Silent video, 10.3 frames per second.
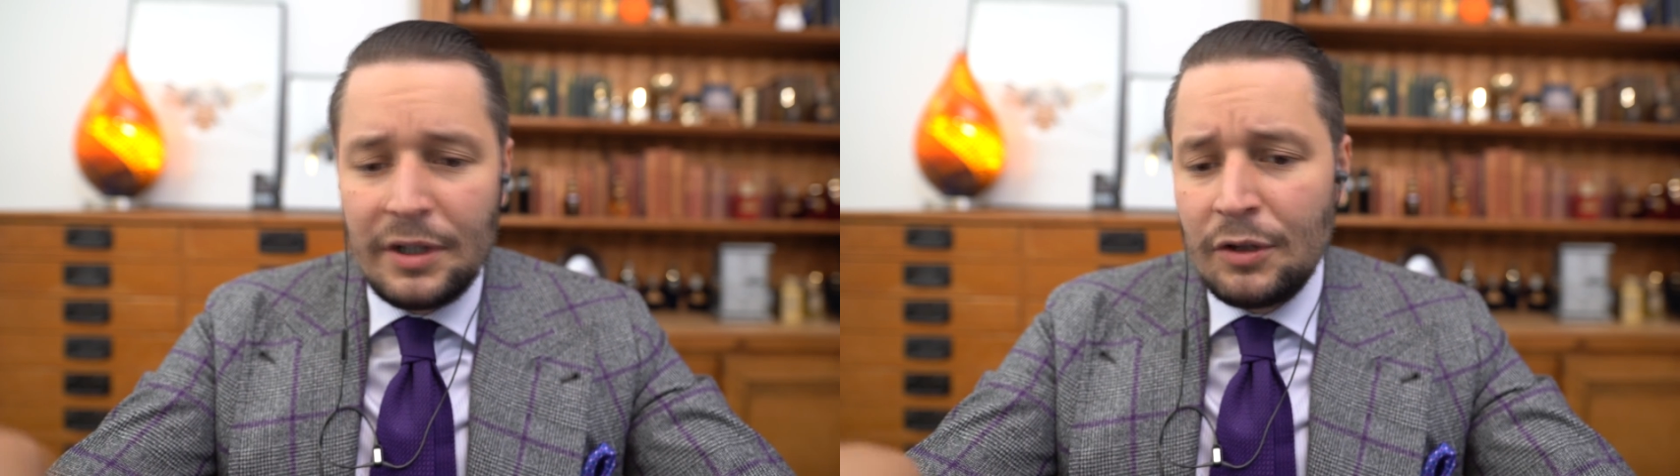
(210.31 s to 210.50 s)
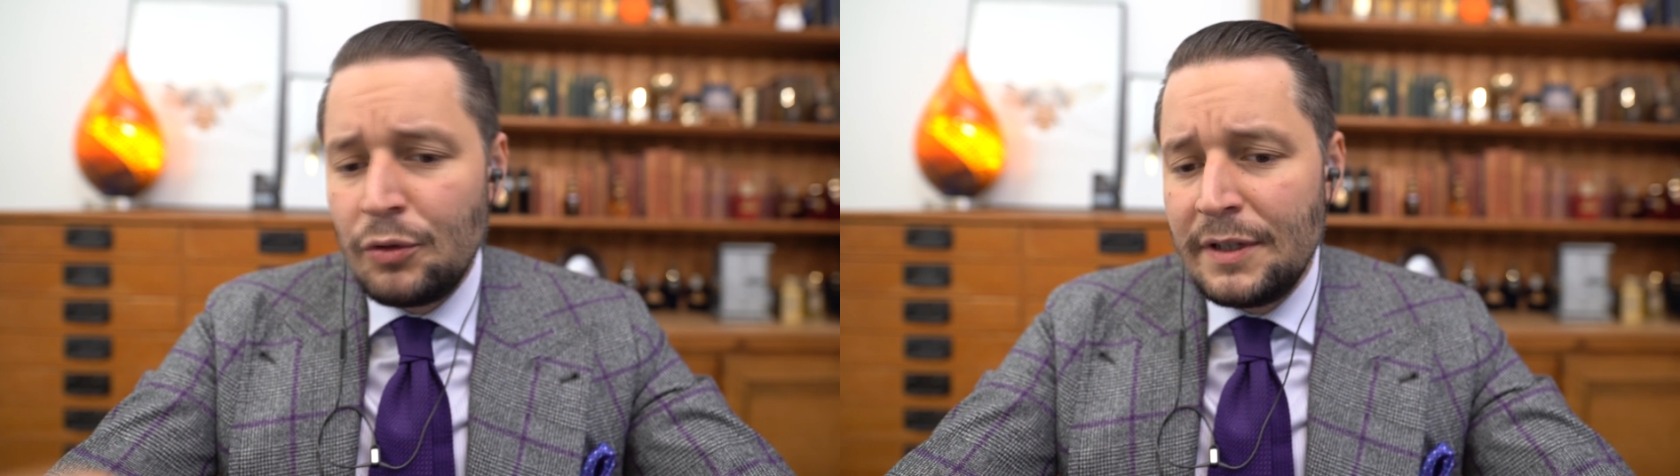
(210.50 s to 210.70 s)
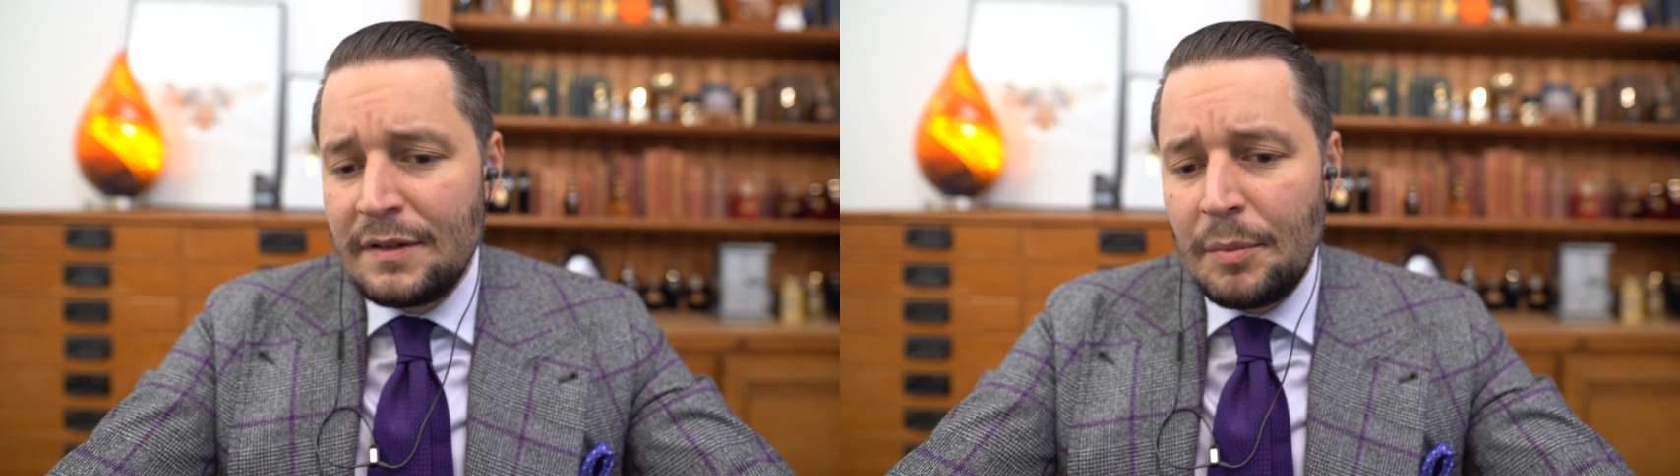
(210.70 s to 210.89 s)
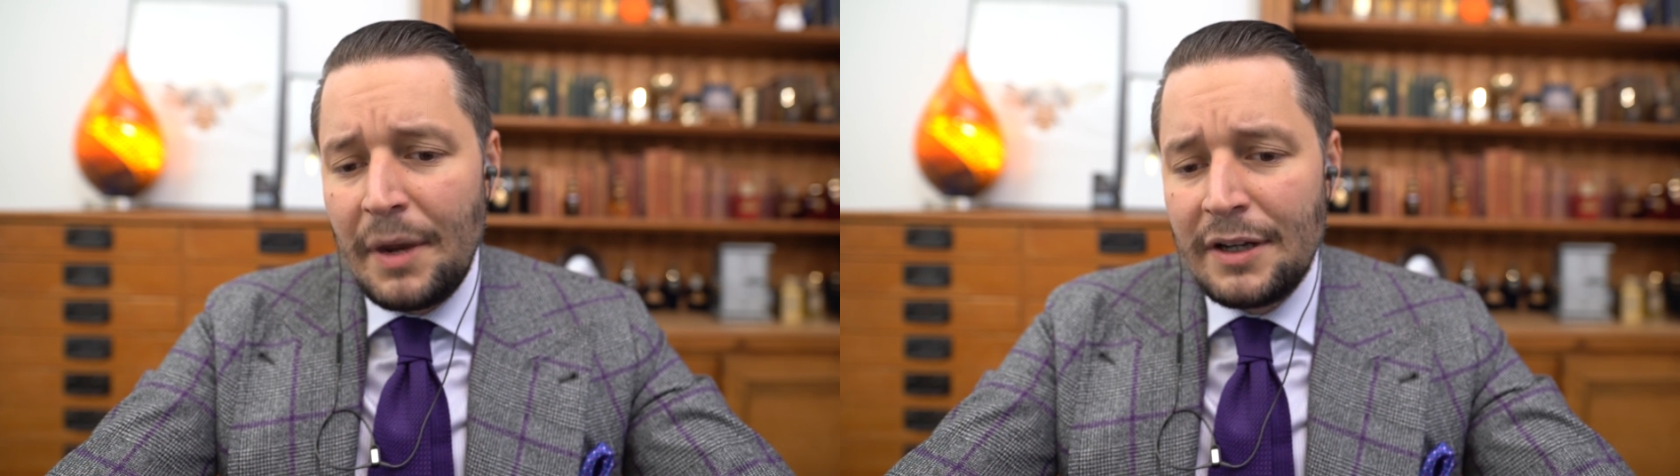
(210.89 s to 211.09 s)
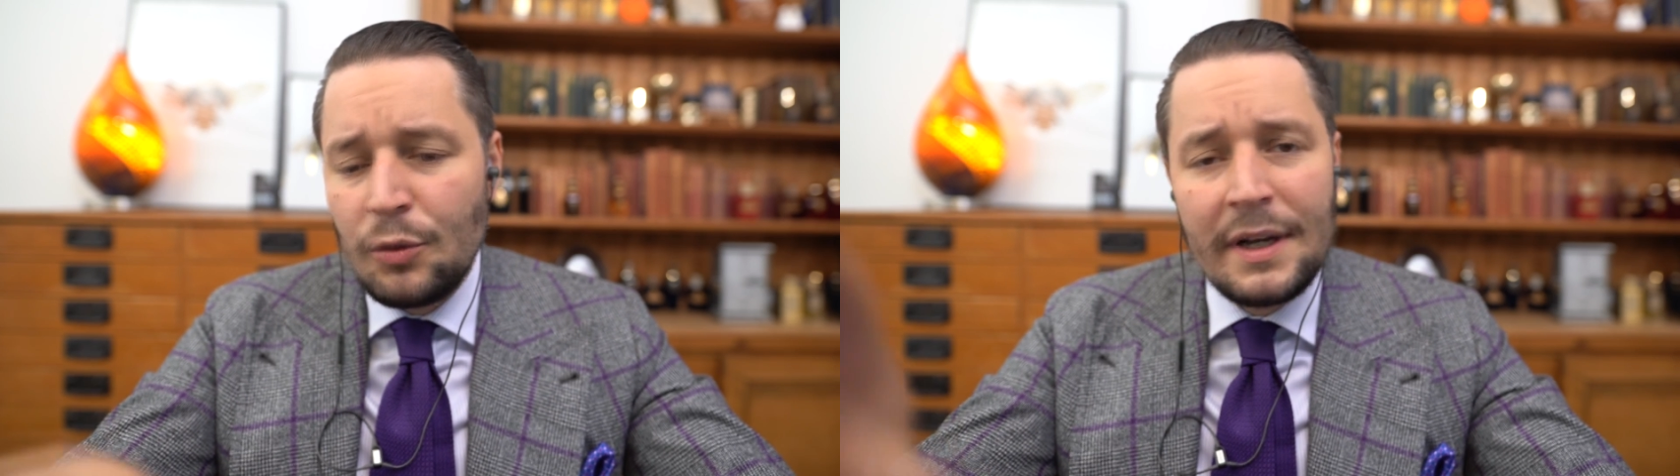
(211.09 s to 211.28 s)
increased
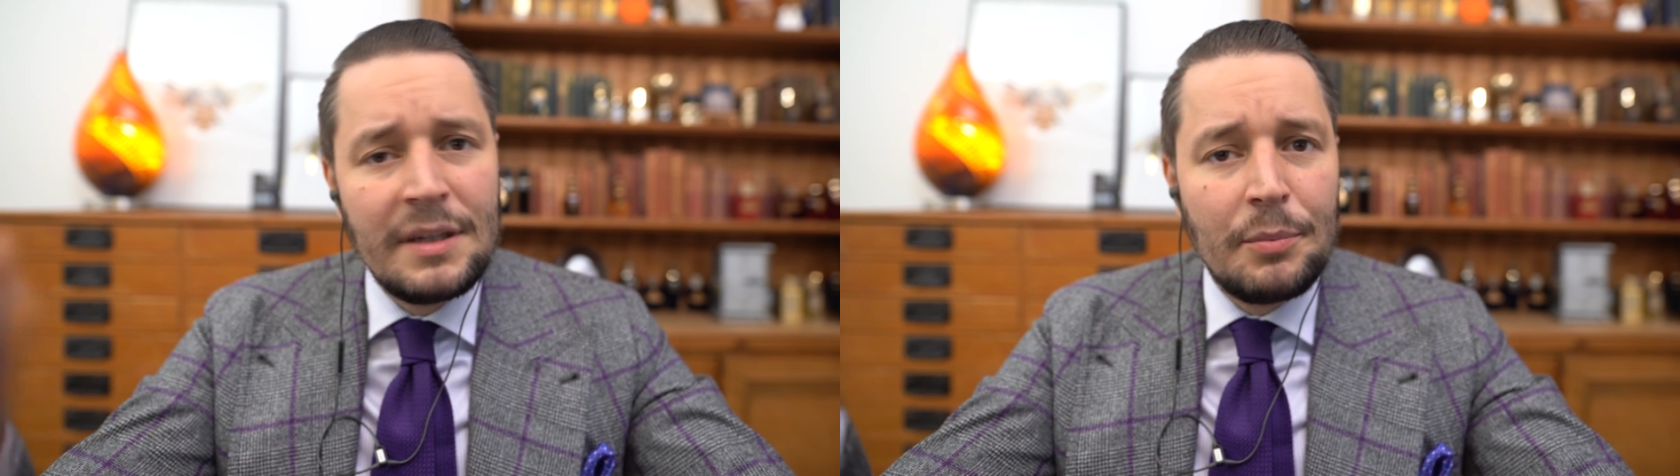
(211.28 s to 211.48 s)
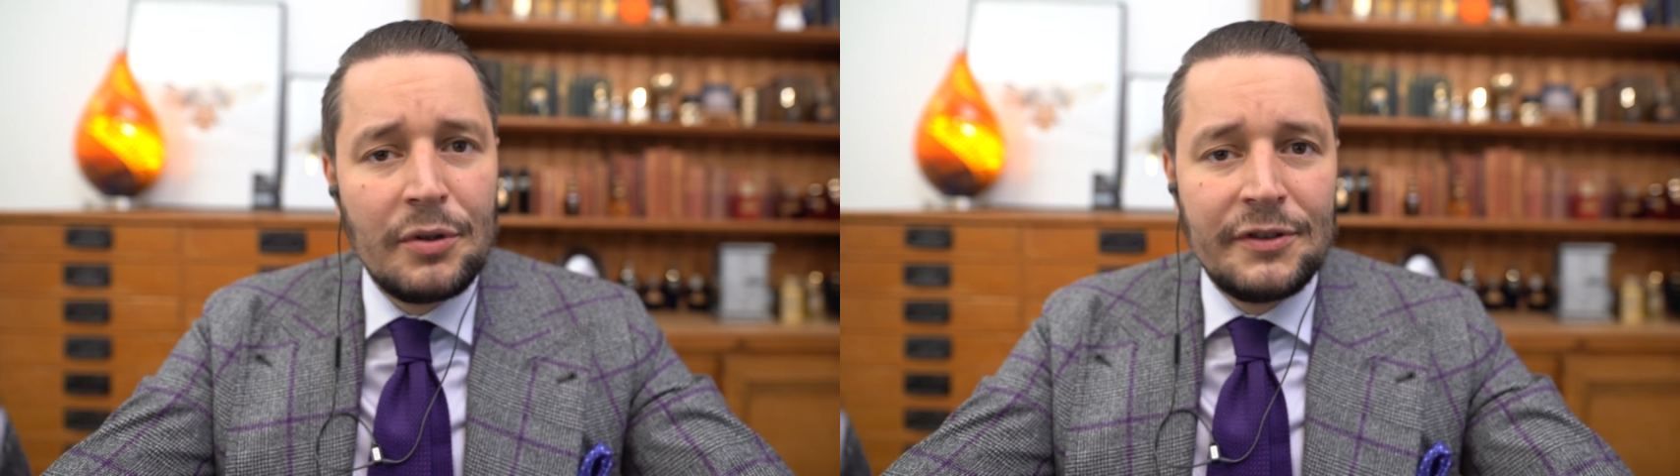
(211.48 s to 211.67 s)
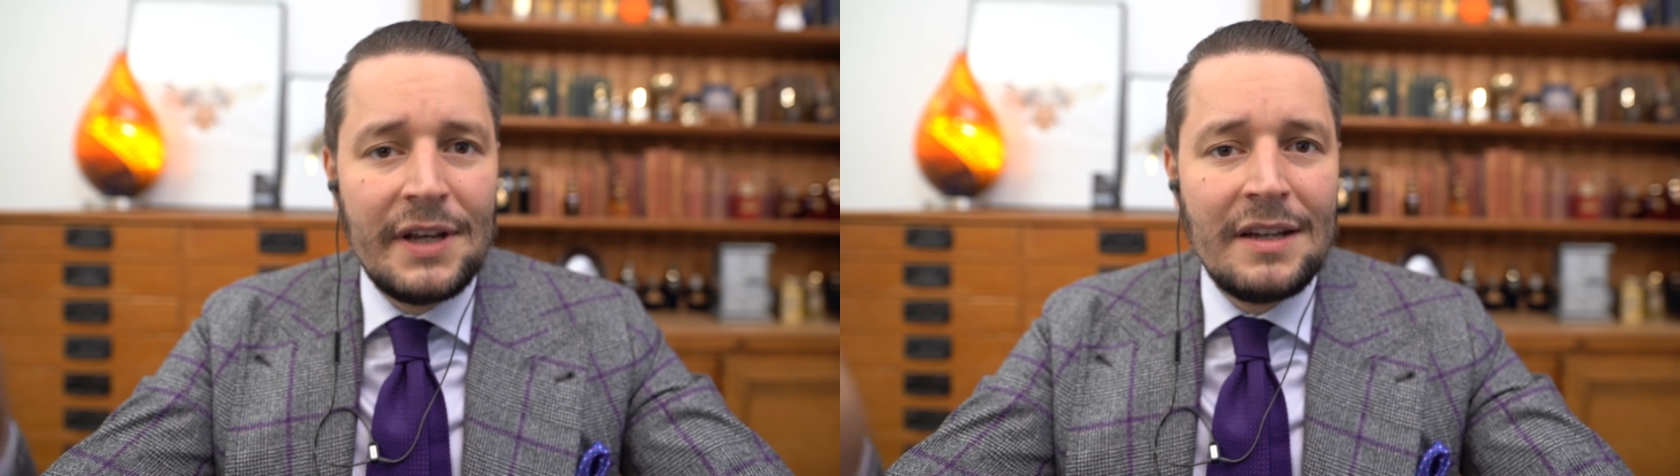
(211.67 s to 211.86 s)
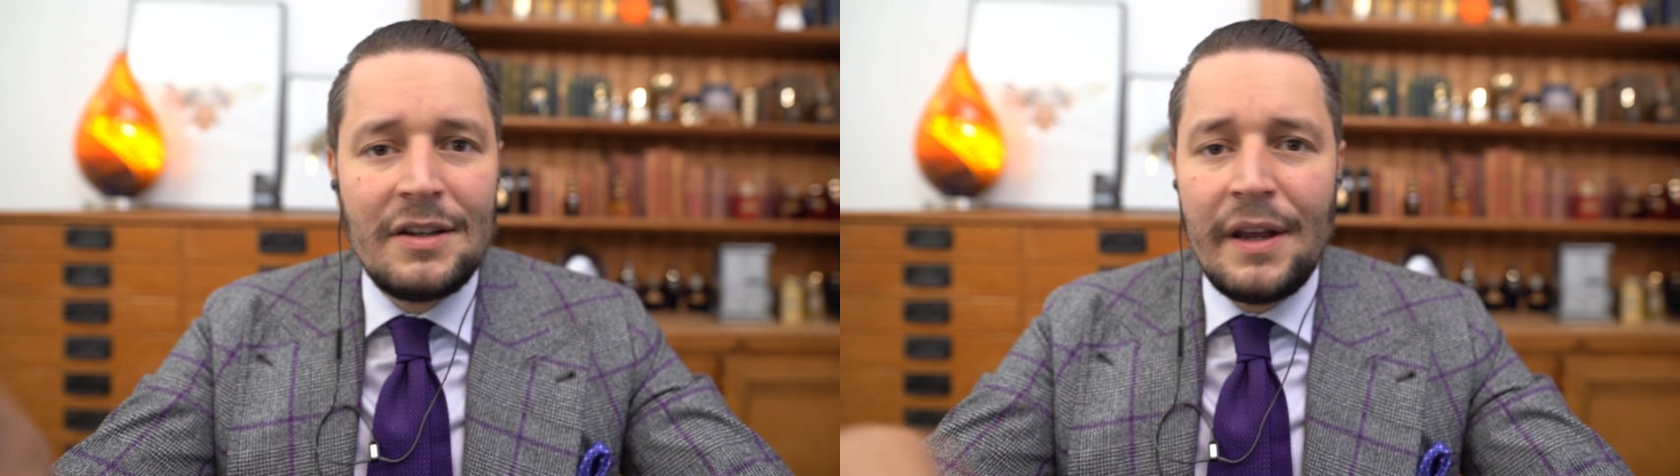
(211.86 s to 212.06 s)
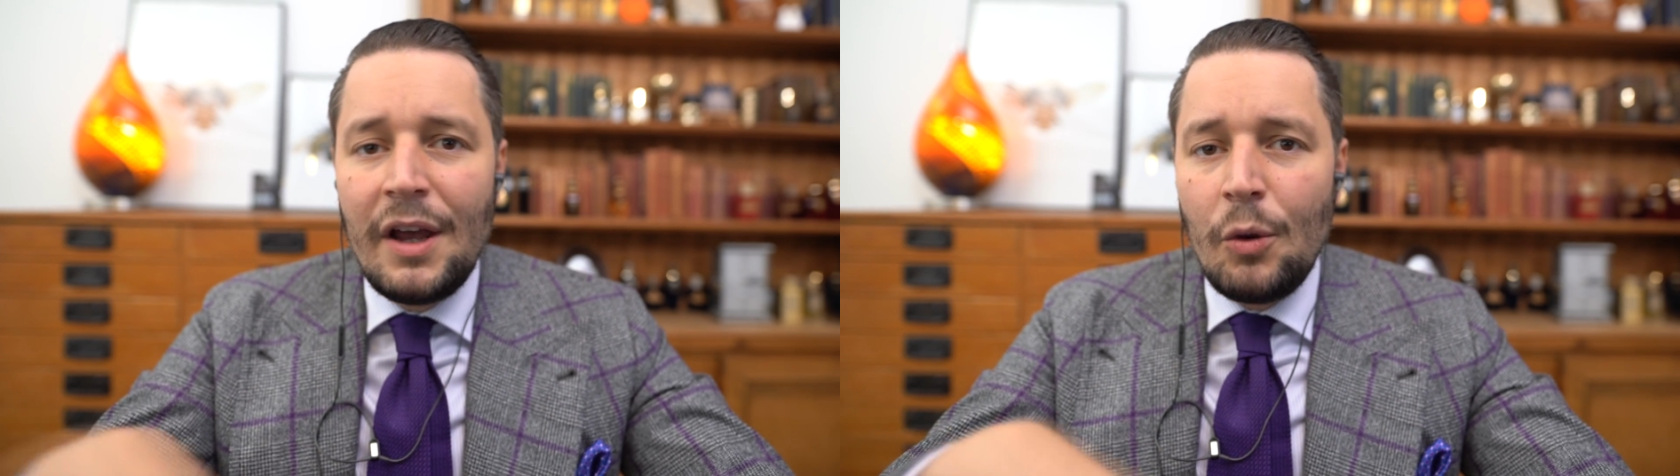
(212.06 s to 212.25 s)
by 20%